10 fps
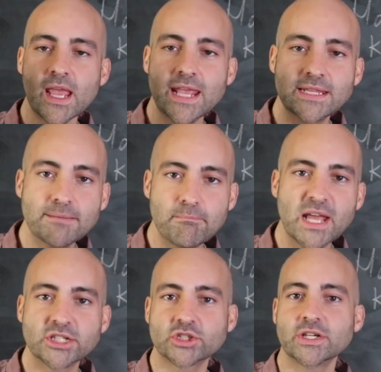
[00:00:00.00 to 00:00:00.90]
and then
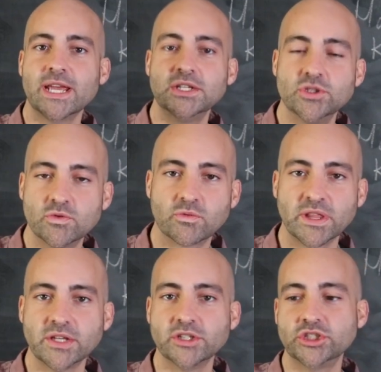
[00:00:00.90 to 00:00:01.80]
measure it and do a
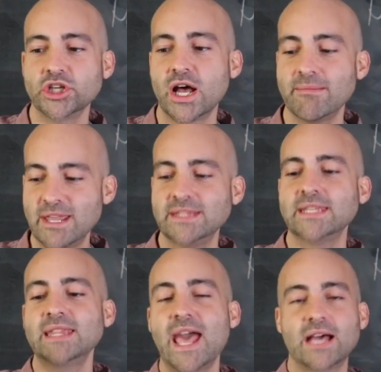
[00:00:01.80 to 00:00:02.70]
really good job, and
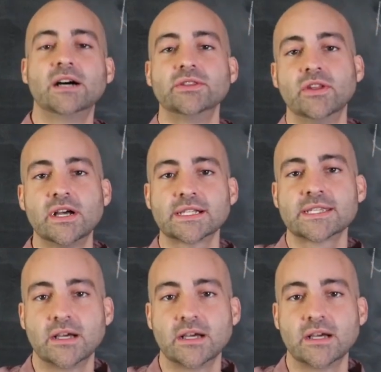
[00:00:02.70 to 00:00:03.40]
then that unlocks